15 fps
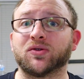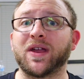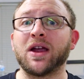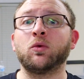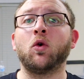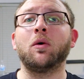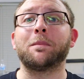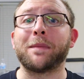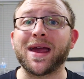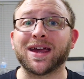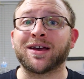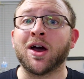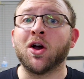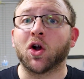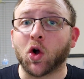they will
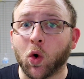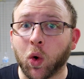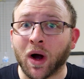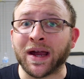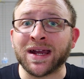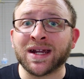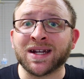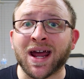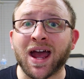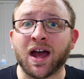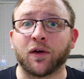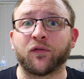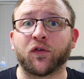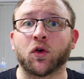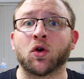make quite an
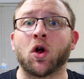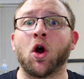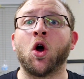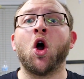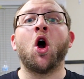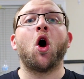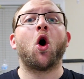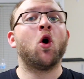effort,